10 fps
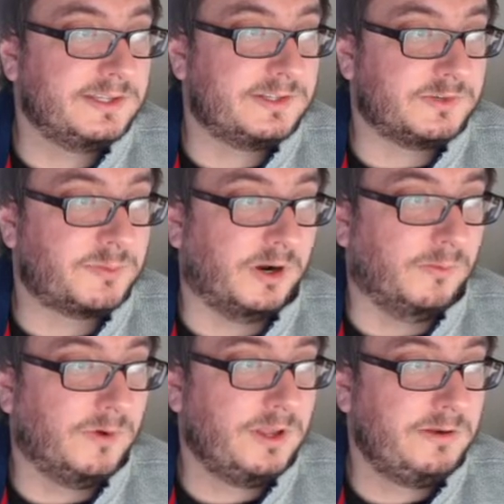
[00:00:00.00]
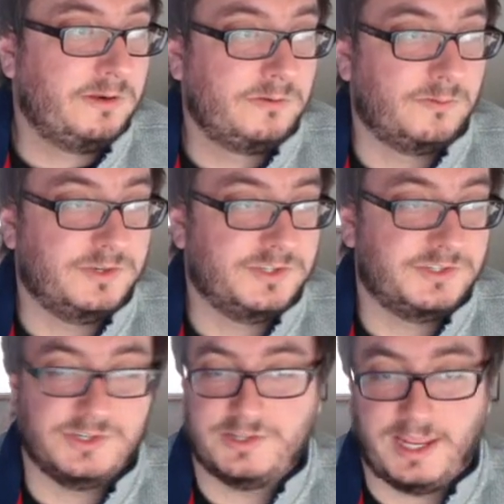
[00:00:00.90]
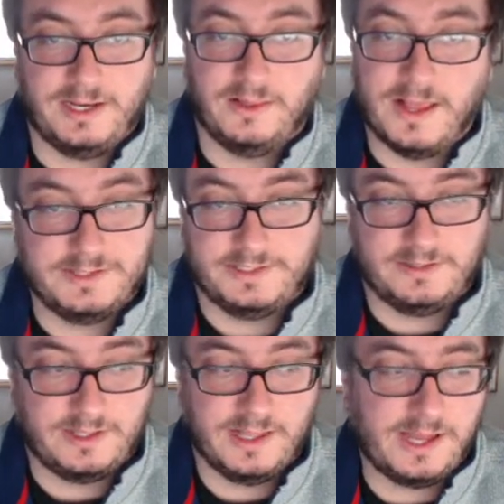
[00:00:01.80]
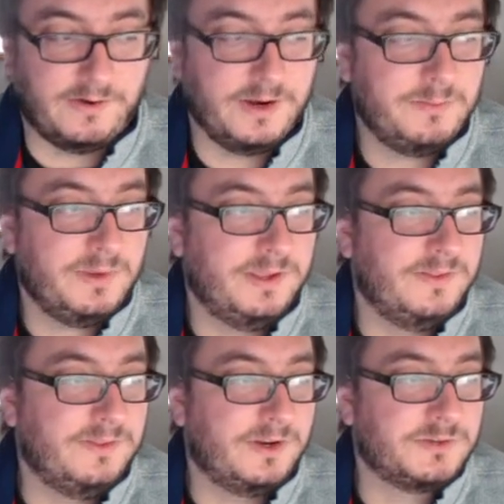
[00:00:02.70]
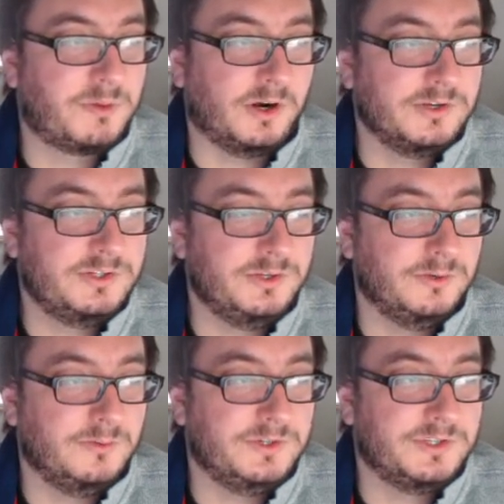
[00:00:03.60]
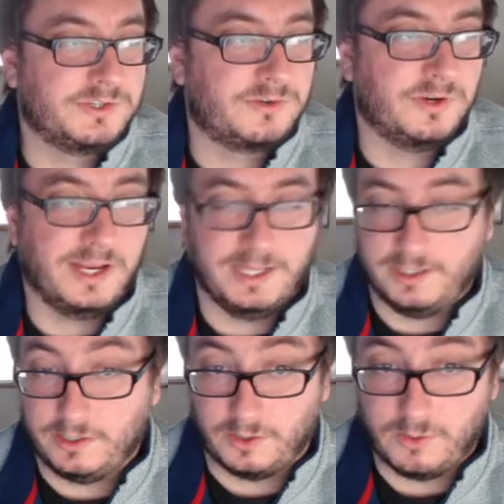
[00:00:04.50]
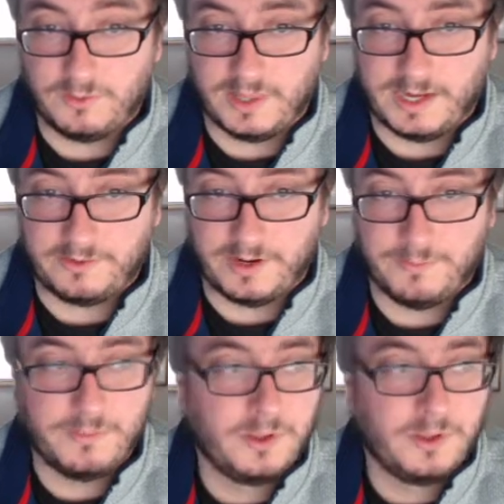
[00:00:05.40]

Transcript: There's part one, which is just analyzing the cladogram, and then there's part two, which is creating your own cladogram.